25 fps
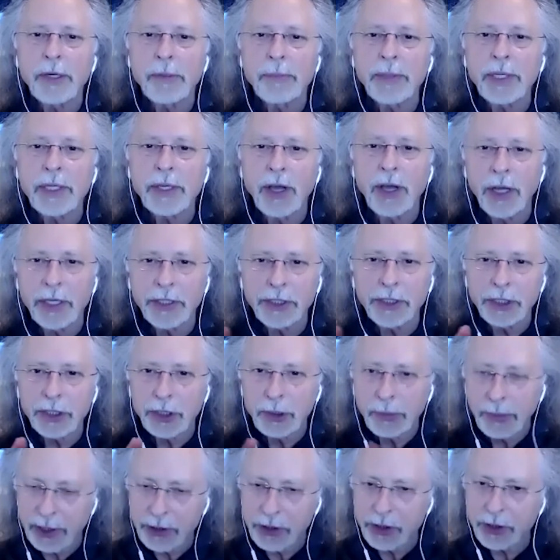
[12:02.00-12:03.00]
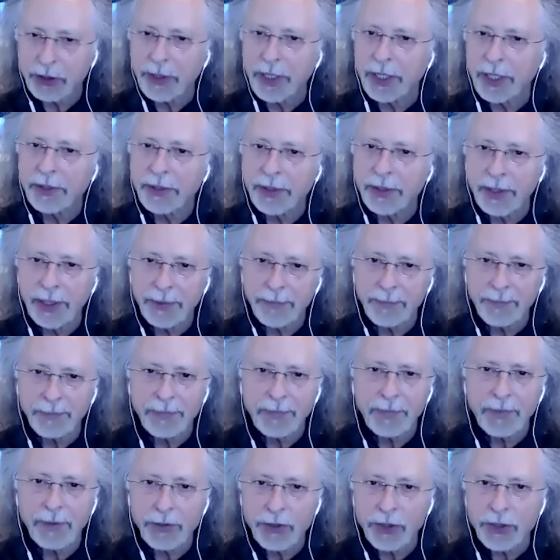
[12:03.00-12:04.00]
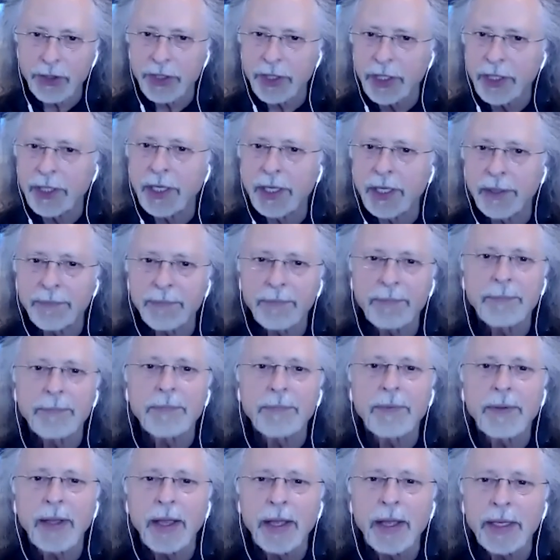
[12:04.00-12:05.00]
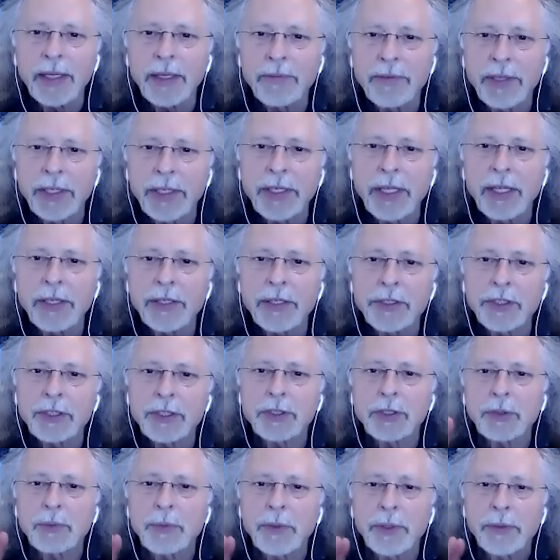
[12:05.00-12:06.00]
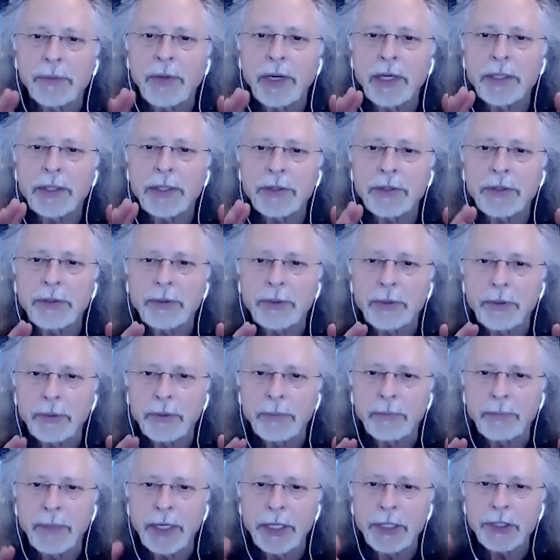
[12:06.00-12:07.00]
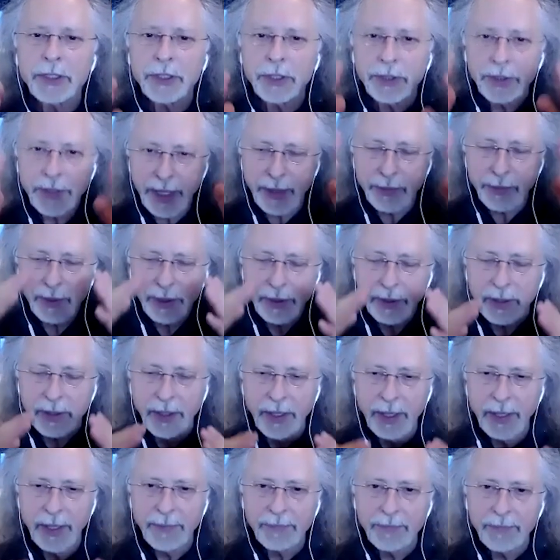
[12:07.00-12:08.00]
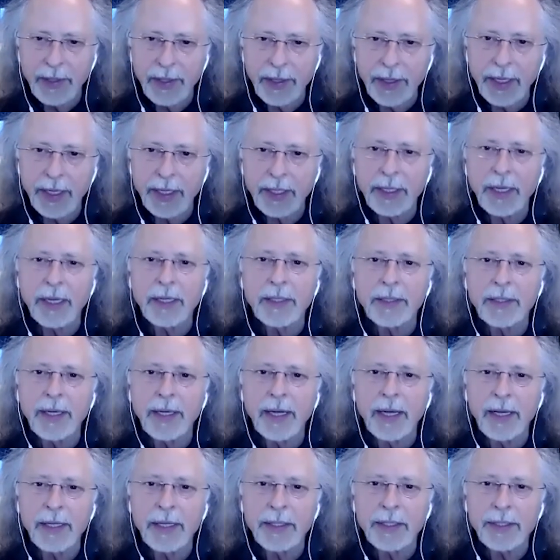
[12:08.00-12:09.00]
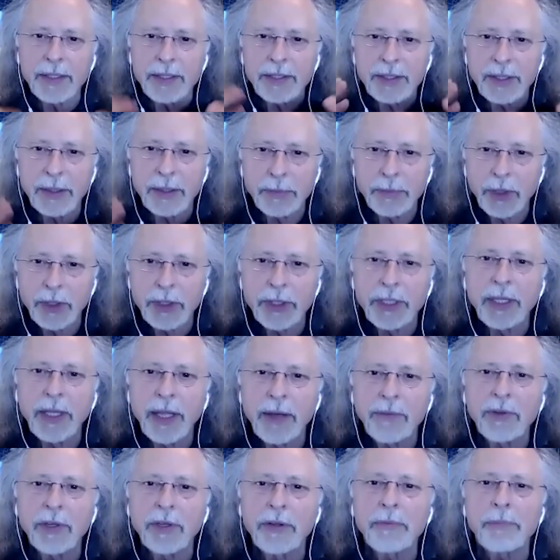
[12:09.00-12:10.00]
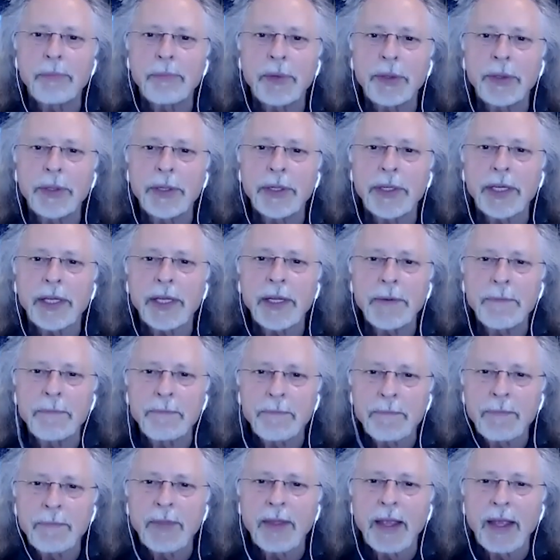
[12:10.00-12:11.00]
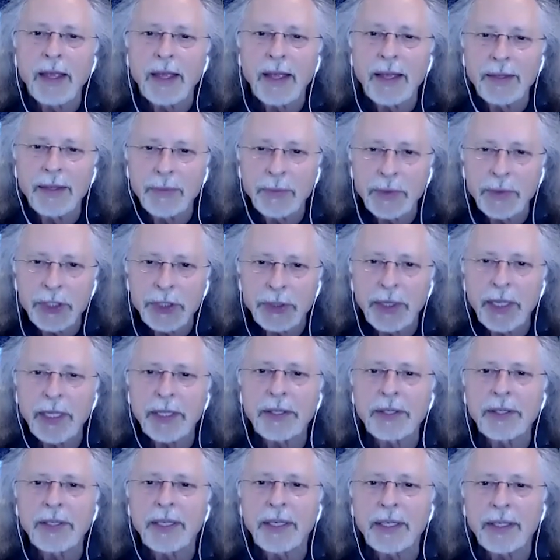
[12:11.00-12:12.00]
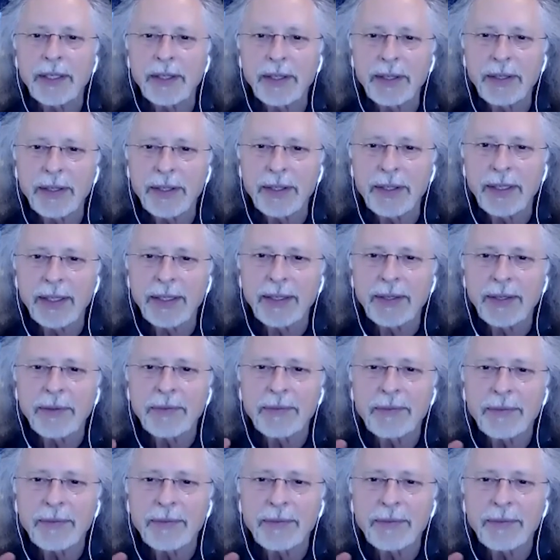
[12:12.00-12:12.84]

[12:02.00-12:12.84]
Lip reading: to be cautious about strengthening just any kind of intelligence. We want to make sure that we're getting on to some good level of purity, and we're strengthening the